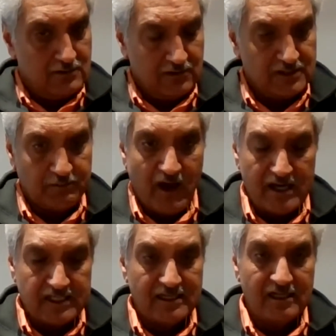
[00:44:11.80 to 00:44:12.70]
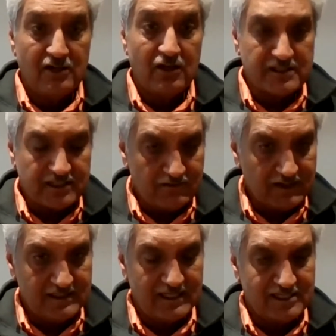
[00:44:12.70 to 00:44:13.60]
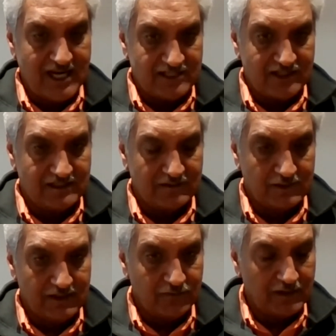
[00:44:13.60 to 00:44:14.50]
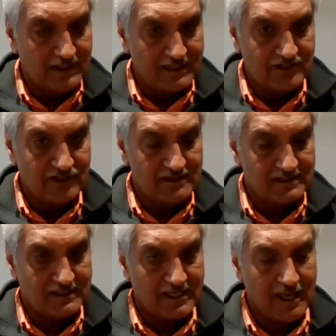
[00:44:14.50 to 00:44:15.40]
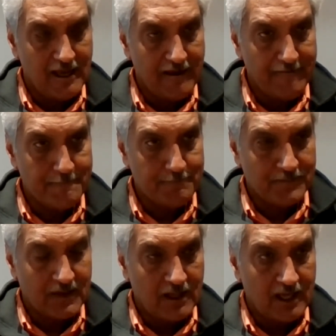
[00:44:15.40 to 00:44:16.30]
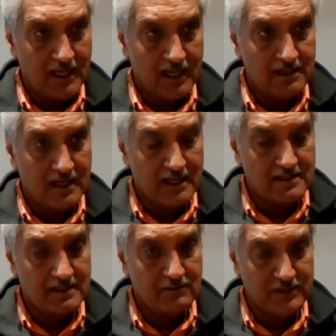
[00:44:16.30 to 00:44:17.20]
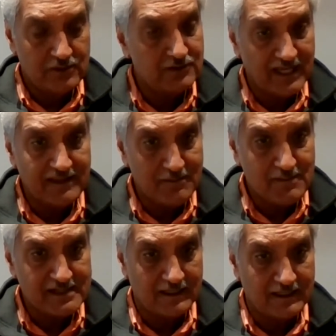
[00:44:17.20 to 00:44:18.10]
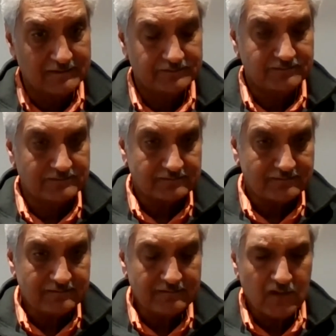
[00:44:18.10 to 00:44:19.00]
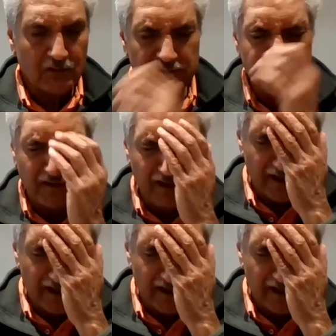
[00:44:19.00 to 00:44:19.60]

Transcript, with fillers: who's pioneered lots of these injections for different conditions. Um, and, and we do get them better. Recently